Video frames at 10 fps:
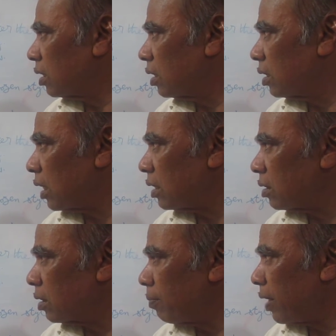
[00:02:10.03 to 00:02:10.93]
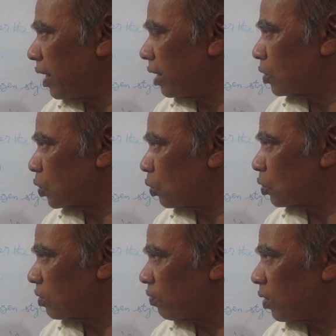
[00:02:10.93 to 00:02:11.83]
that may is
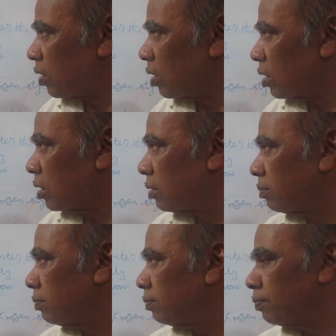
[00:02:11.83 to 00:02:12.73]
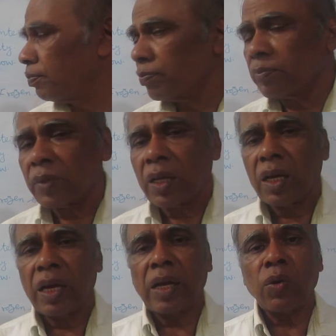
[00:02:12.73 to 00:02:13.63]
used for
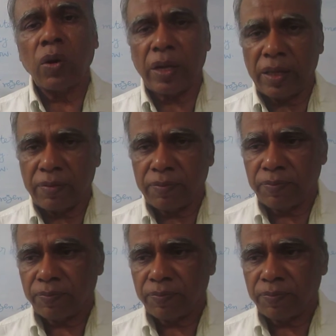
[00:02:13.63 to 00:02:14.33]
enquiry.